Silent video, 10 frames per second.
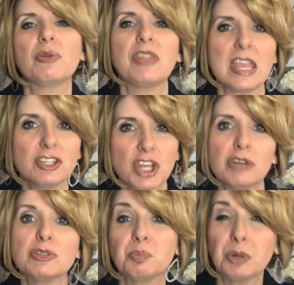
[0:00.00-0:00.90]
they
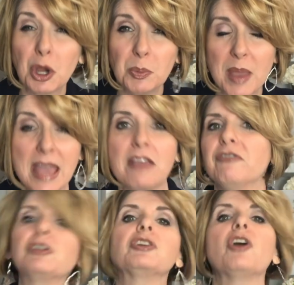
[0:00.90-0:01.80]
chose ProPay
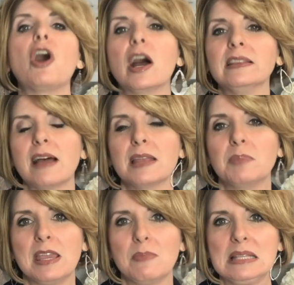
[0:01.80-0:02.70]
for your online
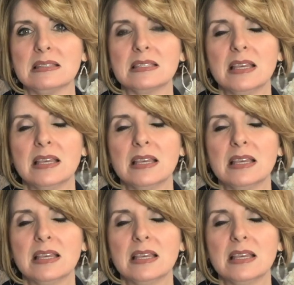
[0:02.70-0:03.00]
payments.